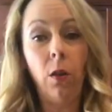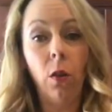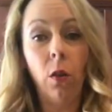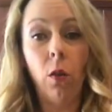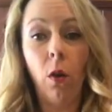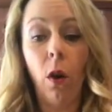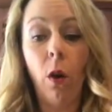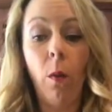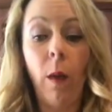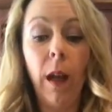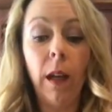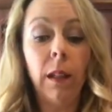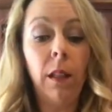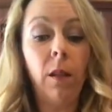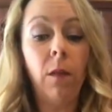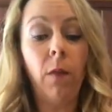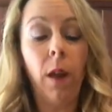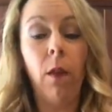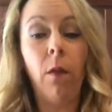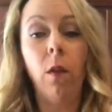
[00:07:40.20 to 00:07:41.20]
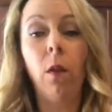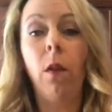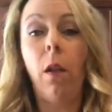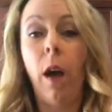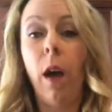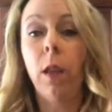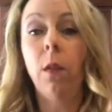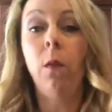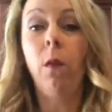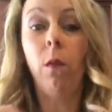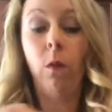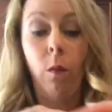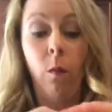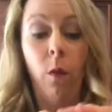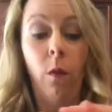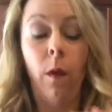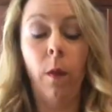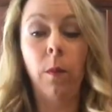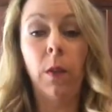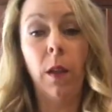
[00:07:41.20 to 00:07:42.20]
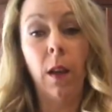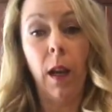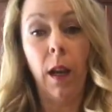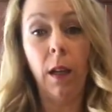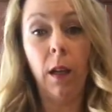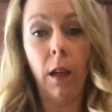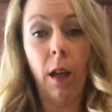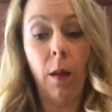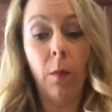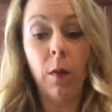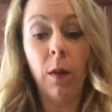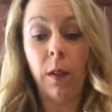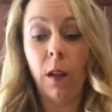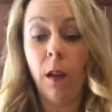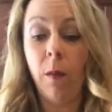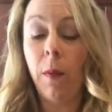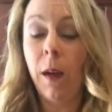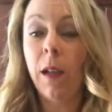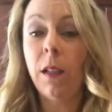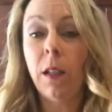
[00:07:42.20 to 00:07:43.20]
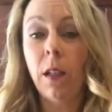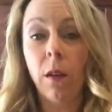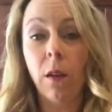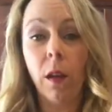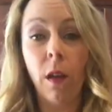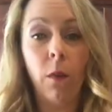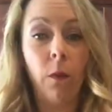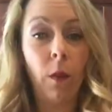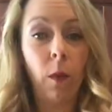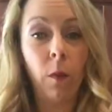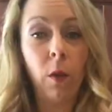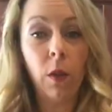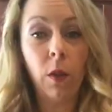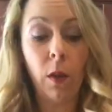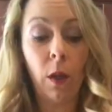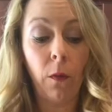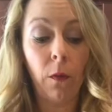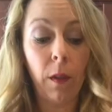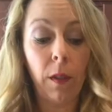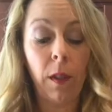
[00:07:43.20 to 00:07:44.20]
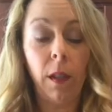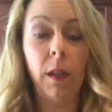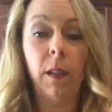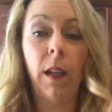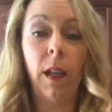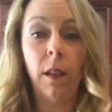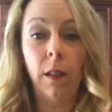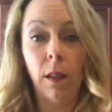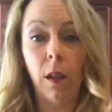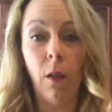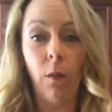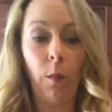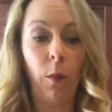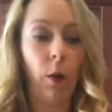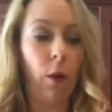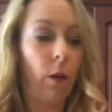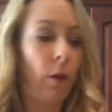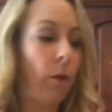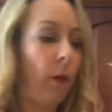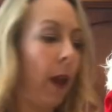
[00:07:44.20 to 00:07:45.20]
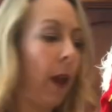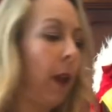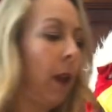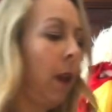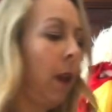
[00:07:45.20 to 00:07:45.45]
your Norwex EnviroCloth will remove up to 99% of bacteria from your surfaces and self-purify.